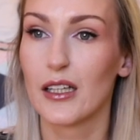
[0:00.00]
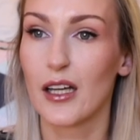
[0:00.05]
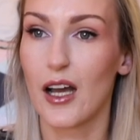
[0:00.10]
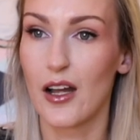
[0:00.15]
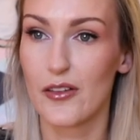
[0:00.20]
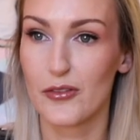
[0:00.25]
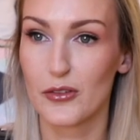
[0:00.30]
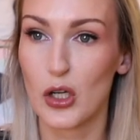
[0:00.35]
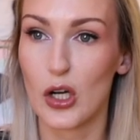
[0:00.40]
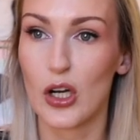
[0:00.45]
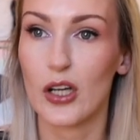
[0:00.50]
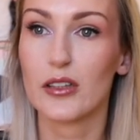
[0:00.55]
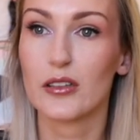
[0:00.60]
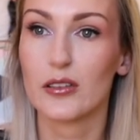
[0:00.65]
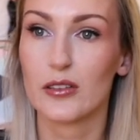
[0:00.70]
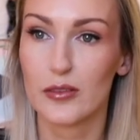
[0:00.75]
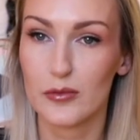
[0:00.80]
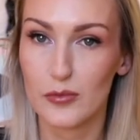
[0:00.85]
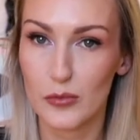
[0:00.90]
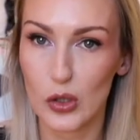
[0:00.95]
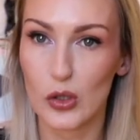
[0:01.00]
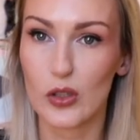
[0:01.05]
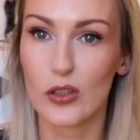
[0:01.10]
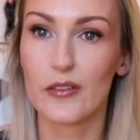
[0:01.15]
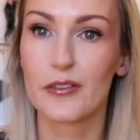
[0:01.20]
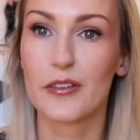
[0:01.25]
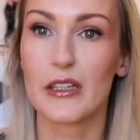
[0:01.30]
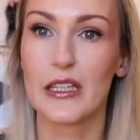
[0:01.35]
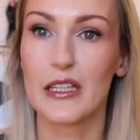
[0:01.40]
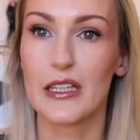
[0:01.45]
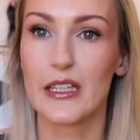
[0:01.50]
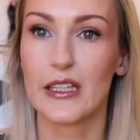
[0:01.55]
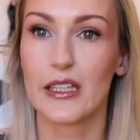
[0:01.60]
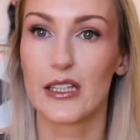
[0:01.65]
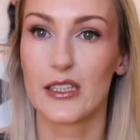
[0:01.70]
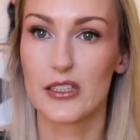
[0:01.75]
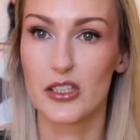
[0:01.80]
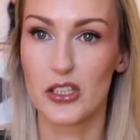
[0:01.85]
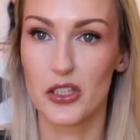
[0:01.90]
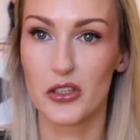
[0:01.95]
I've got more of the
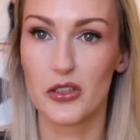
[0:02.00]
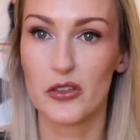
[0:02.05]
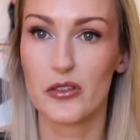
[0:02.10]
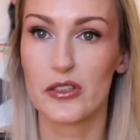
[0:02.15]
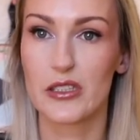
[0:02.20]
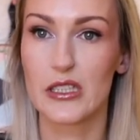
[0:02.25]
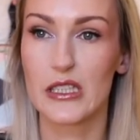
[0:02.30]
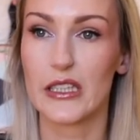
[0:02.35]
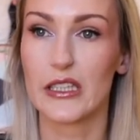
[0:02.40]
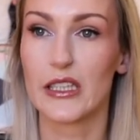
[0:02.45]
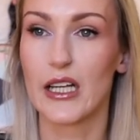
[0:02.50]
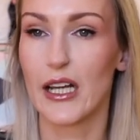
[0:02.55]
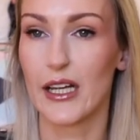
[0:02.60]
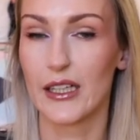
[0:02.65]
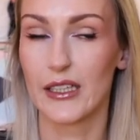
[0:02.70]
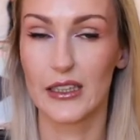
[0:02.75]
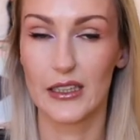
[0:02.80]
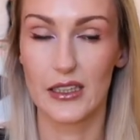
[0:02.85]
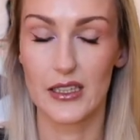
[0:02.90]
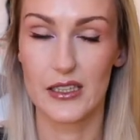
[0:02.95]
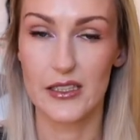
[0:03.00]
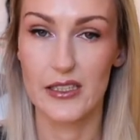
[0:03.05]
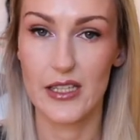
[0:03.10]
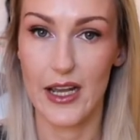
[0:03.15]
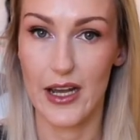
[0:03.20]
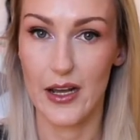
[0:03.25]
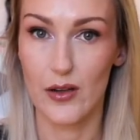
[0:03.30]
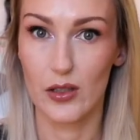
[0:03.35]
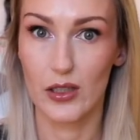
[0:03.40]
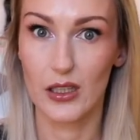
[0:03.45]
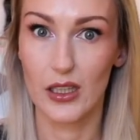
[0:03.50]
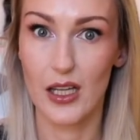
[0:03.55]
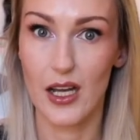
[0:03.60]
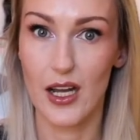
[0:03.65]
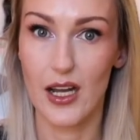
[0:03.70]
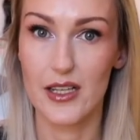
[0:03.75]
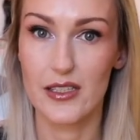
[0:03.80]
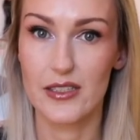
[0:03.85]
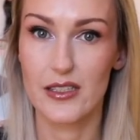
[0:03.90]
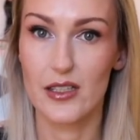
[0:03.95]
year to use it and it is
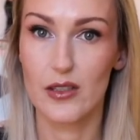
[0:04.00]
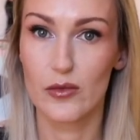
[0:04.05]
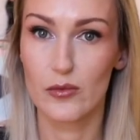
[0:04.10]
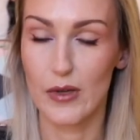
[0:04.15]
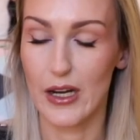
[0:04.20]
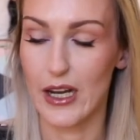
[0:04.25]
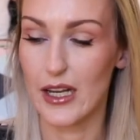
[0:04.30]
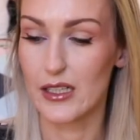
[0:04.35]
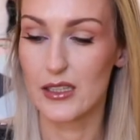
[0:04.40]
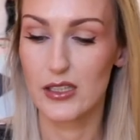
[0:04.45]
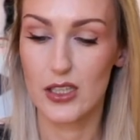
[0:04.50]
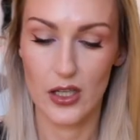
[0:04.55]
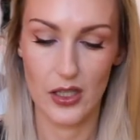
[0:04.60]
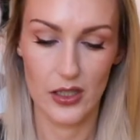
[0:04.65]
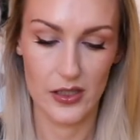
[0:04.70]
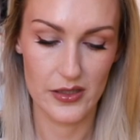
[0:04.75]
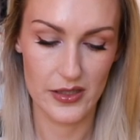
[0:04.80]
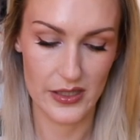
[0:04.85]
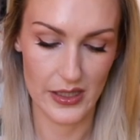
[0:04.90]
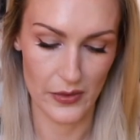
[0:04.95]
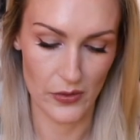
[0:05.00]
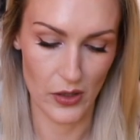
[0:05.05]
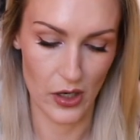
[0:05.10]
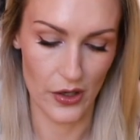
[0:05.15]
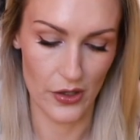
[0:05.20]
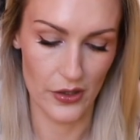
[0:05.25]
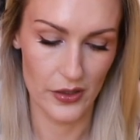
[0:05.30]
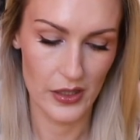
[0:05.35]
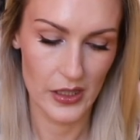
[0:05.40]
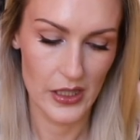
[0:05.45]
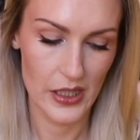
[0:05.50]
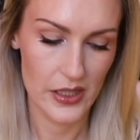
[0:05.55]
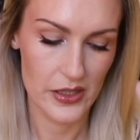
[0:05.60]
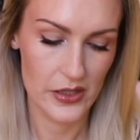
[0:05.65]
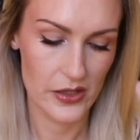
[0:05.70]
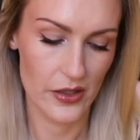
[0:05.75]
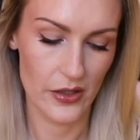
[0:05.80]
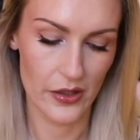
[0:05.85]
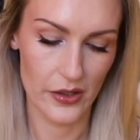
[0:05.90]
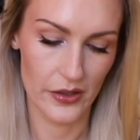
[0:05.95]
Hourglass Red Zero.
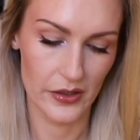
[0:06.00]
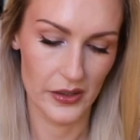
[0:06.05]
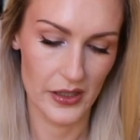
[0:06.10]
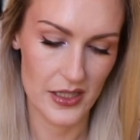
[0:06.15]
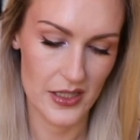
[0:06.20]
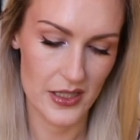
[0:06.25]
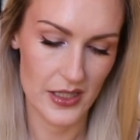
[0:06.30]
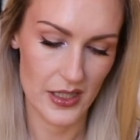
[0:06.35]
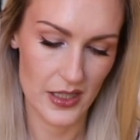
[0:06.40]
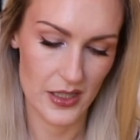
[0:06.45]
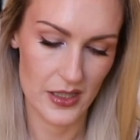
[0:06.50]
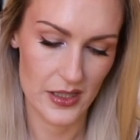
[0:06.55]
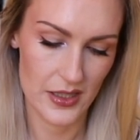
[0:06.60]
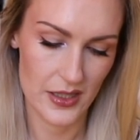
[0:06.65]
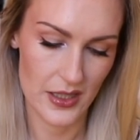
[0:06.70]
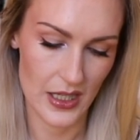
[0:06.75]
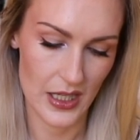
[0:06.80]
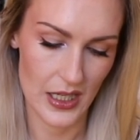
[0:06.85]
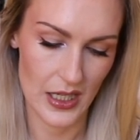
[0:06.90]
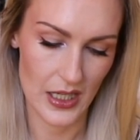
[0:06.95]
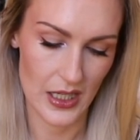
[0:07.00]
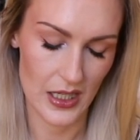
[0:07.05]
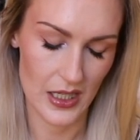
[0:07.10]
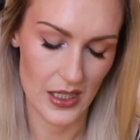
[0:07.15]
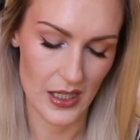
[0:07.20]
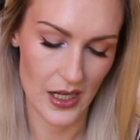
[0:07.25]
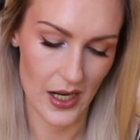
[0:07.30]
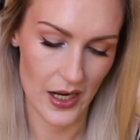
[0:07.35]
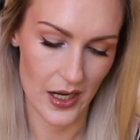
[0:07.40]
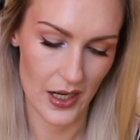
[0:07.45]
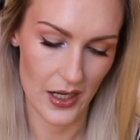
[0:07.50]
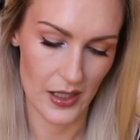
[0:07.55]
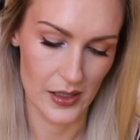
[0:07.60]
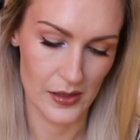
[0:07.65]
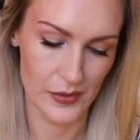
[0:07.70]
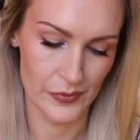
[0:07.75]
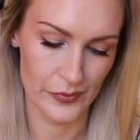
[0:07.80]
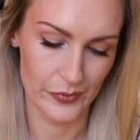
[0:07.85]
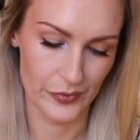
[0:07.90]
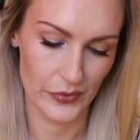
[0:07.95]
So this is the
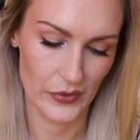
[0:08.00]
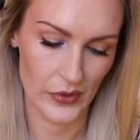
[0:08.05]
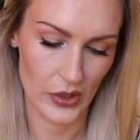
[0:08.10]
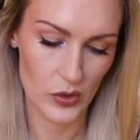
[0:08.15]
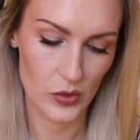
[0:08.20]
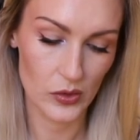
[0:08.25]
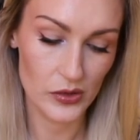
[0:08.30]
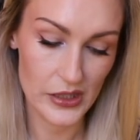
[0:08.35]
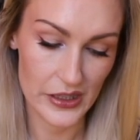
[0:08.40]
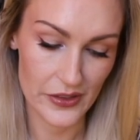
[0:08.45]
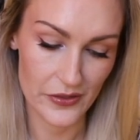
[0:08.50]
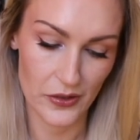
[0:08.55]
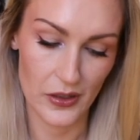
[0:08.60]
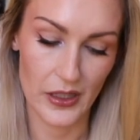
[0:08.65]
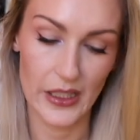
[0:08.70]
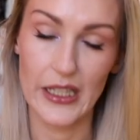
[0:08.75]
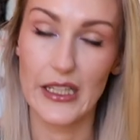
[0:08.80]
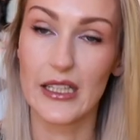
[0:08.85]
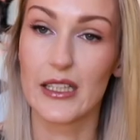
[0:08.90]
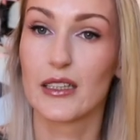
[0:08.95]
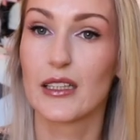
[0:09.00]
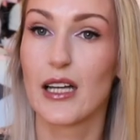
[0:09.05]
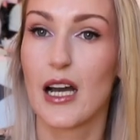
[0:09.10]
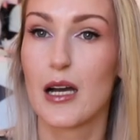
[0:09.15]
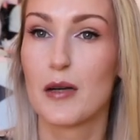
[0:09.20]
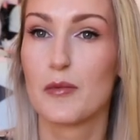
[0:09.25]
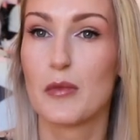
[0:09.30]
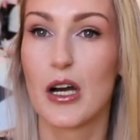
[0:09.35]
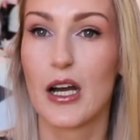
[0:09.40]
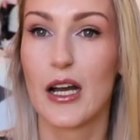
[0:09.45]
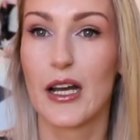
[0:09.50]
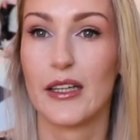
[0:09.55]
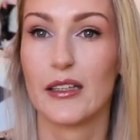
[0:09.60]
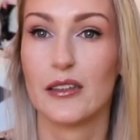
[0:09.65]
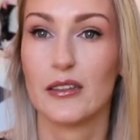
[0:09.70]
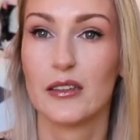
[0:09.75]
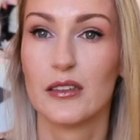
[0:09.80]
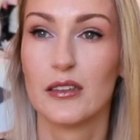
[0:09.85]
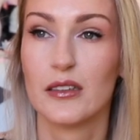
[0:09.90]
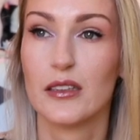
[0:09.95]
um, Cruelty Free
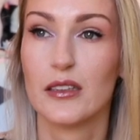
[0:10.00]
Carmine